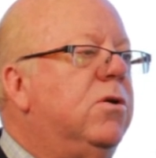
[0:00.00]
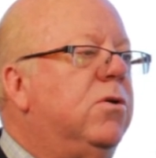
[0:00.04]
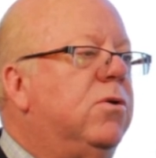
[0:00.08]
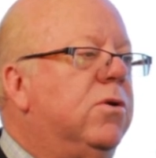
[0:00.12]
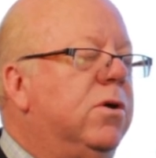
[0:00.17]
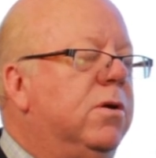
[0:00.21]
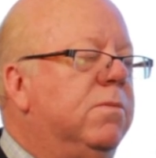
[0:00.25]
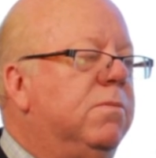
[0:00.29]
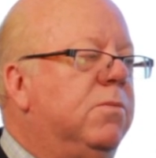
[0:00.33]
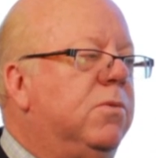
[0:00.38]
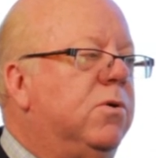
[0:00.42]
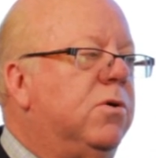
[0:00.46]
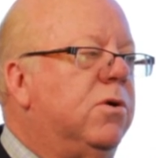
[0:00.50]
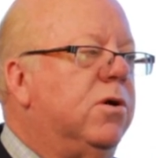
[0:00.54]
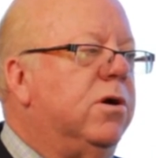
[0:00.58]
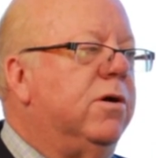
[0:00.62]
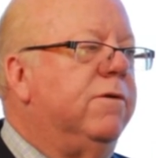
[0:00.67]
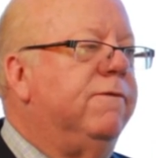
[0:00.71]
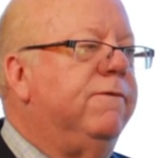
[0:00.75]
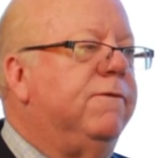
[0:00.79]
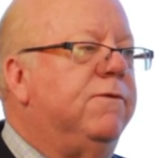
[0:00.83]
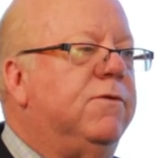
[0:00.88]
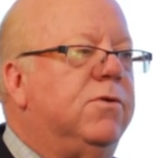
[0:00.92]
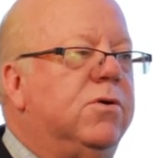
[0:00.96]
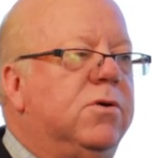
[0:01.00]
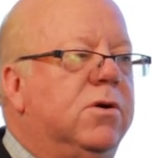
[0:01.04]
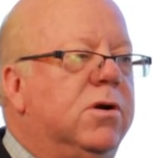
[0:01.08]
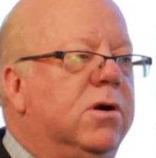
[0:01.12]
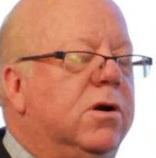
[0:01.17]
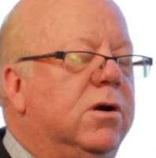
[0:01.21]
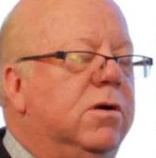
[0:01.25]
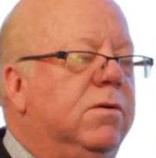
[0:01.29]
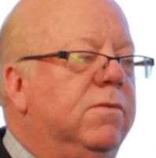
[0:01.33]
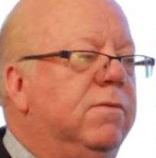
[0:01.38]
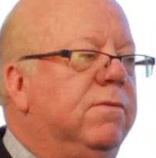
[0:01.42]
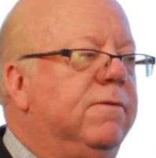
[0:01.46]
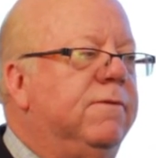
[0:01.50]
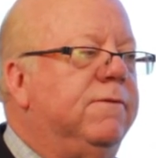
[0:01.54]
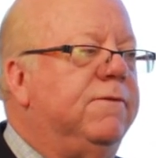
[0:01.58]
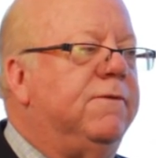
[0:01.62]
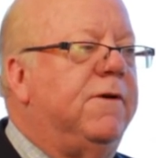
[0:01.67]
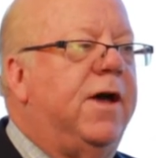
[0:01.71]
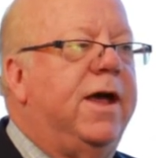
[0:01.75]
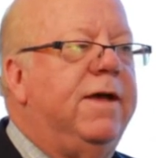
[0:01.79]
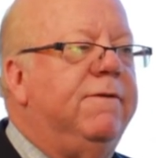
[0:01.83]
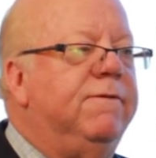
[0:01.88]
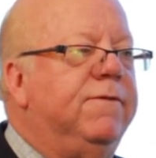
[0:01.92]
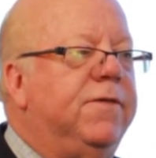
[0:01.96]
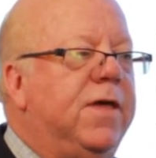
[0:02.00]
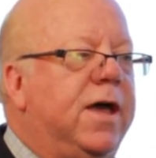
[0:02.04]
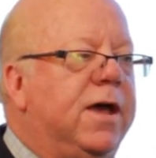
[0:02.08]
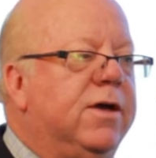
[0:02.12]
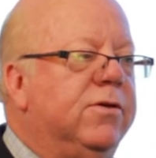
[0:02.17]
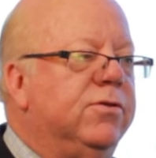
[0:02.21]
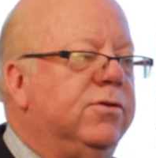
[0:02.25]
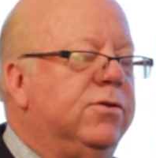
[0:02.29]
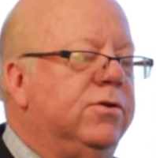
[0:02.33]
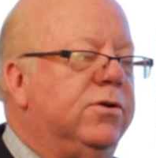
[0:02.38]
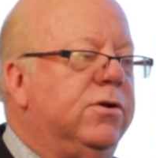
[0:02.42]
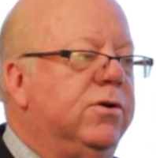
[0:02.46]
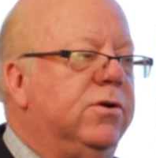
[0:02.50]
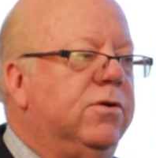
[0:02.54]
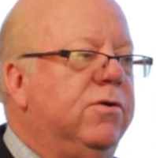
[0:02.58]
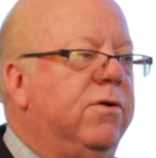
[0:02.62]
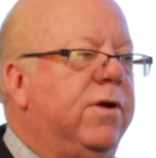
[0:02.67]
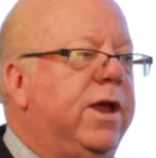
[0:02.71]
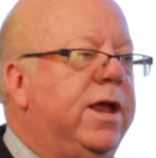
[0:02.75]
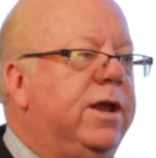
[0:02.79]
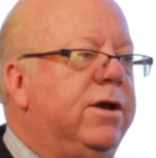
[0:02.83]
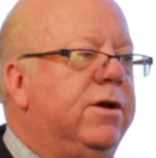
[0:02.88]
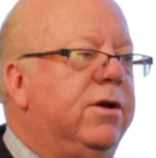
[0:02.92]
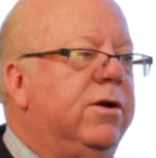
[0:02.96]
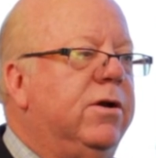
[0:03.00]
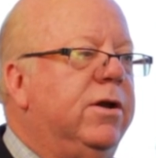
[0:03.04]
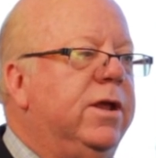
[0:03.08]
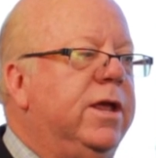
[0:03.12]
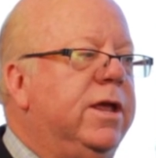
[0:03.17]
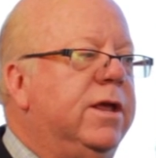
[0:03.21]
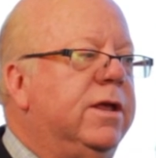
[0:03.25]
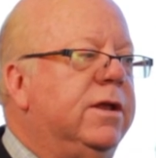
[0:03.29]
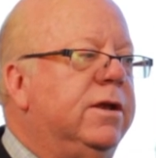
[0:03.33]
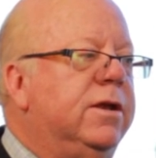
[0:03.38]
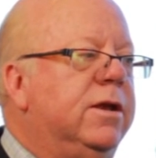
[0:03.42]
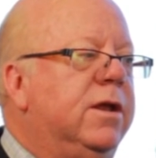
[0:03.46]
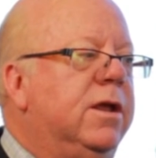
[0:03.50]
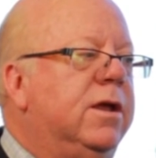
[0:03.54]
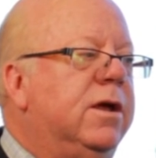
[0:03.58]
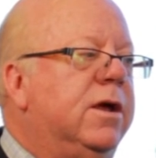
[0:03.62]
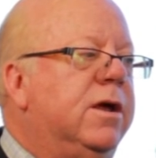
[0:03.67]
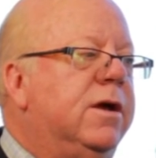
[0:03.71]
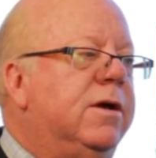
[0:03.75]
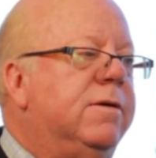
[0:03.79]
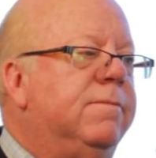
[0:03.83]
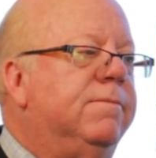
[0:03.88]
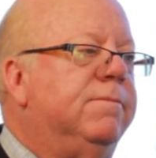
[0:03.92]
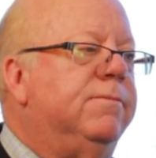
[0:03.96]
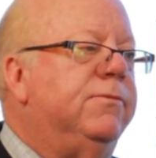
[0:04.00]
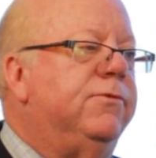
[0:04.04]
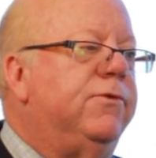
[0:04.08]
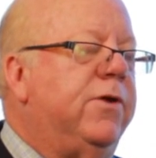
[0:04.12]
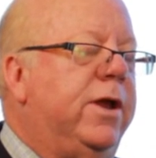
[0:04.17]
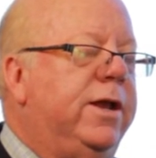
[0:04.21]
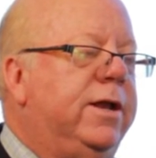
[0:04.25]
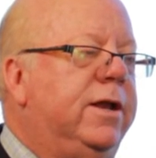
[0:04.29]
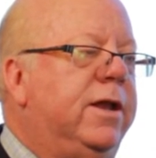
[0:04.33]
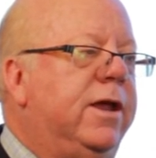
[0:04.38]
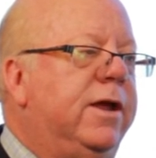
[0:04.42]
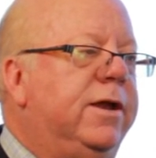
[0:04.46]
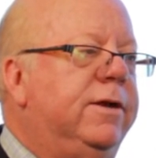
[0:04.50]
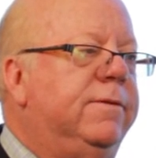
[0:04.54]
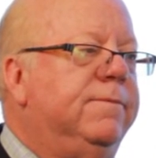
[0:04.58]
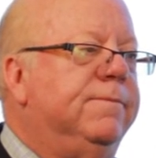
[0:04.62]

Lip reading: or more for 5,000 or greater in trade line.